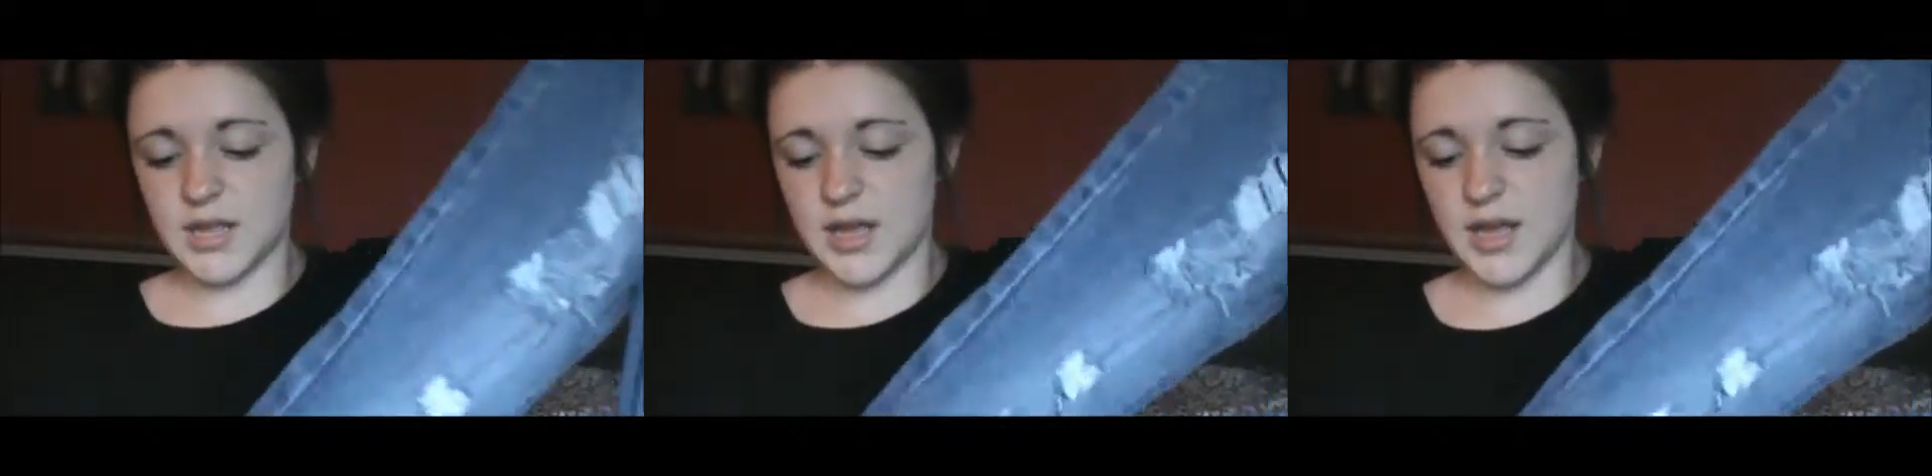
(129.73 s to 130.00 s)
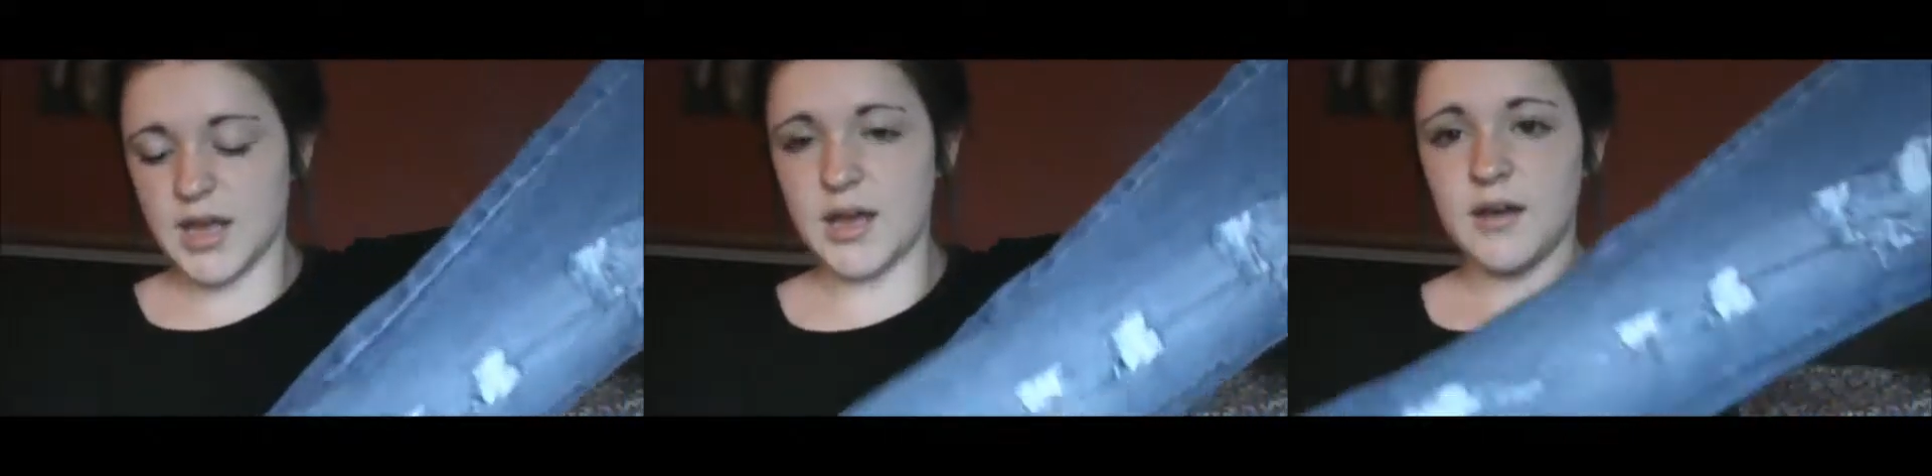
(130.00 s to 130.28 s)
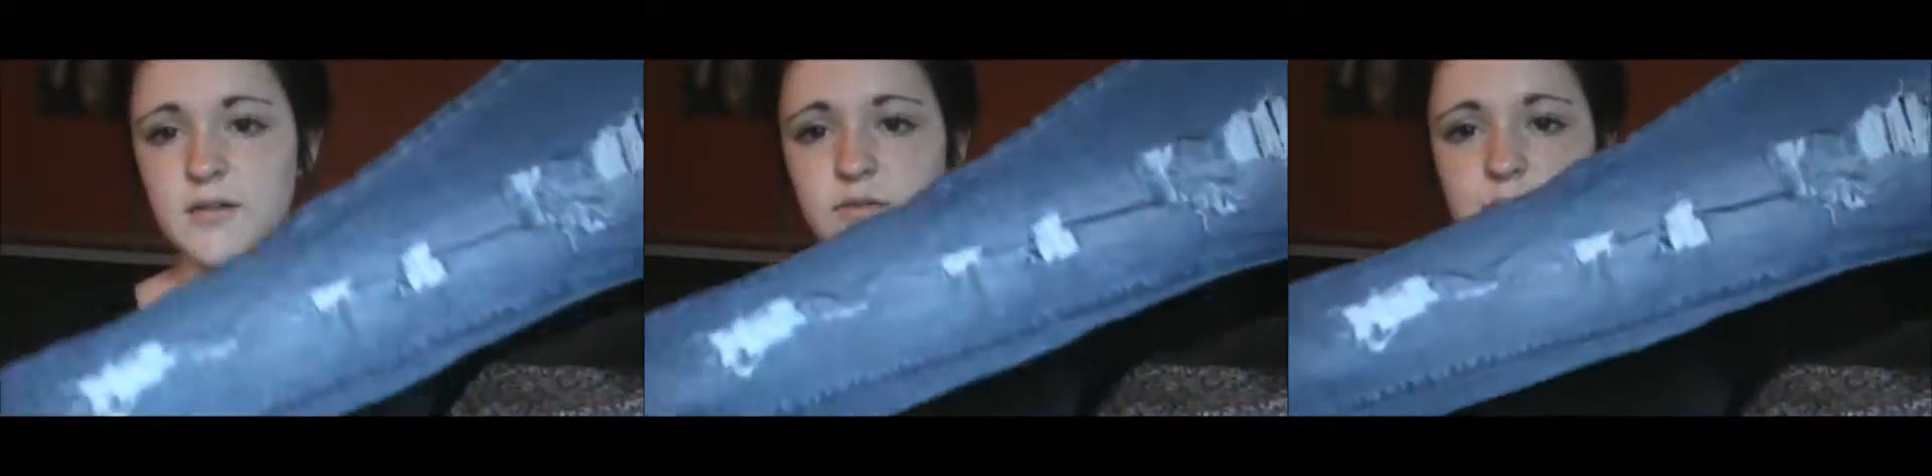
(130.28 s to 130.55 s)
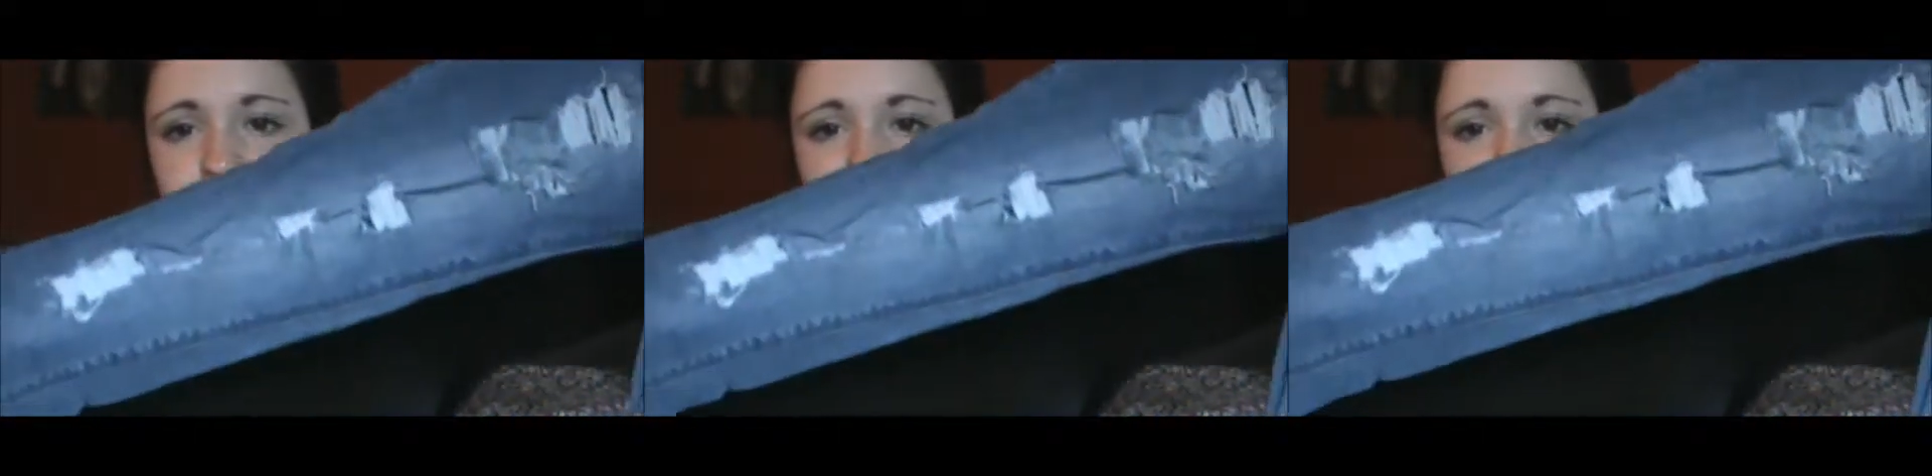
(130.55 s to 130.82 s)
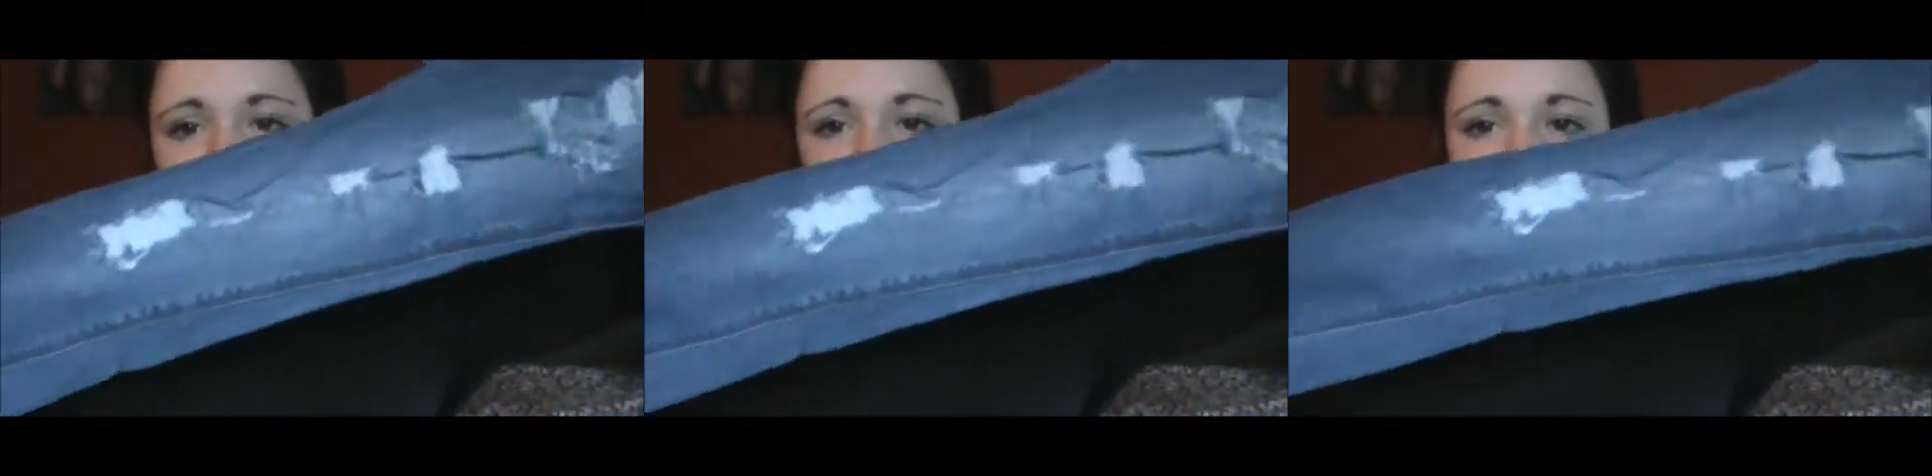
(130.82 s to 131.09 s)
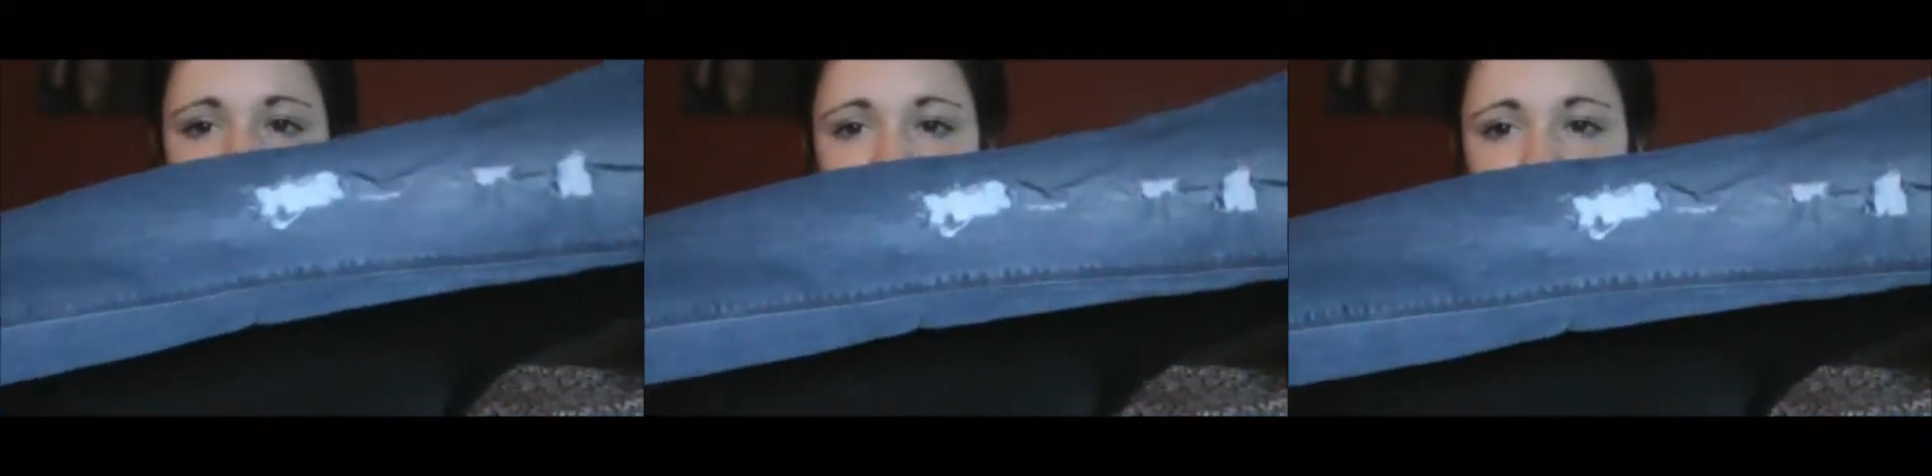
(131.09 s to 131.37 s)
they have rips and
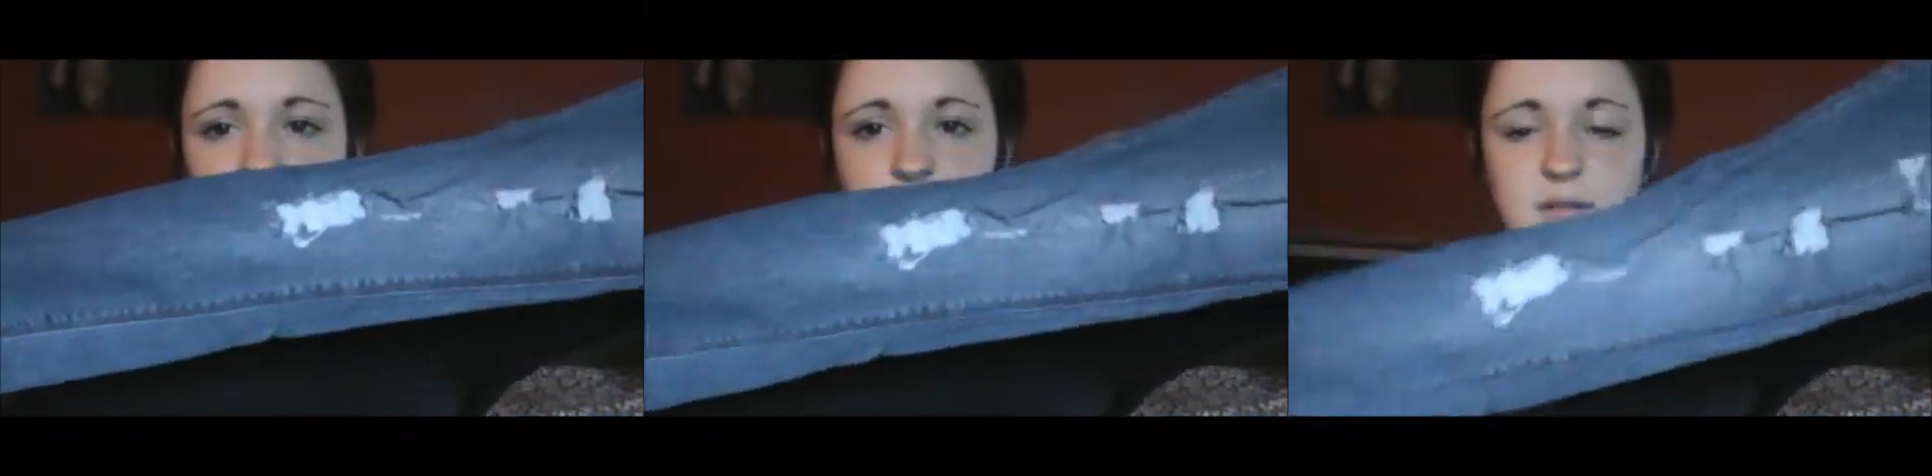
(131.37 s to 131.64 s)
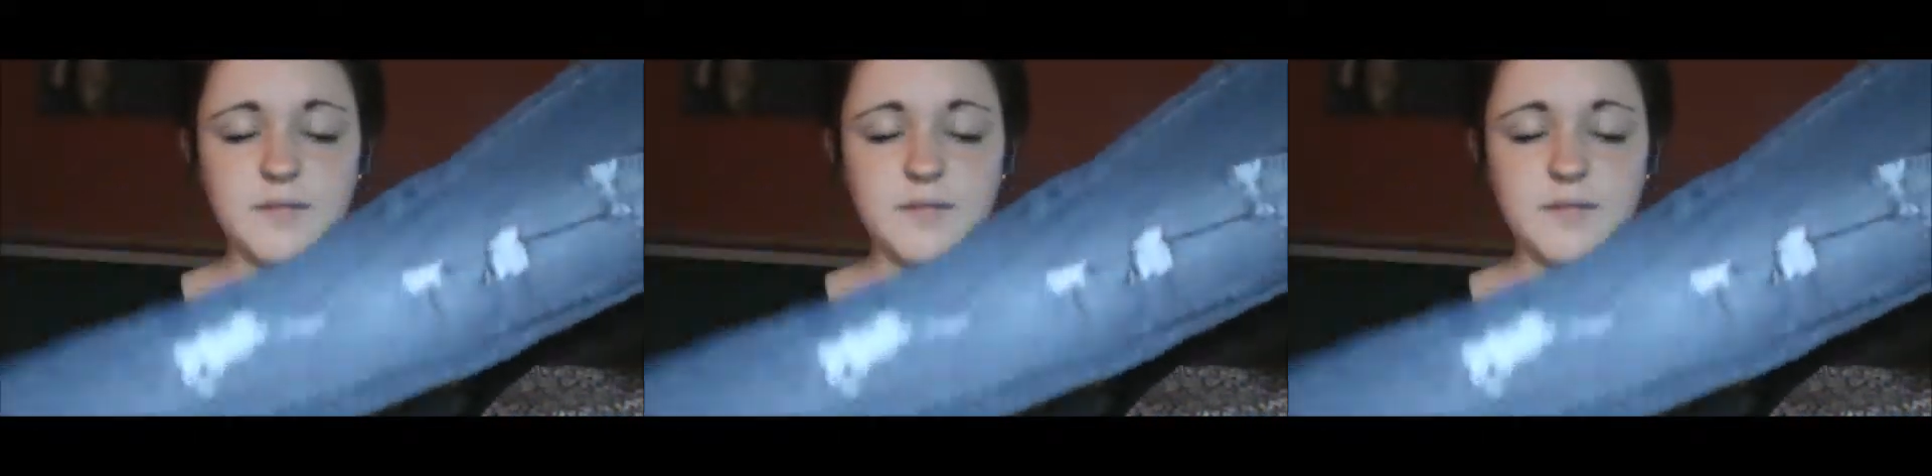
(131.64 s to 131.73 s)
rips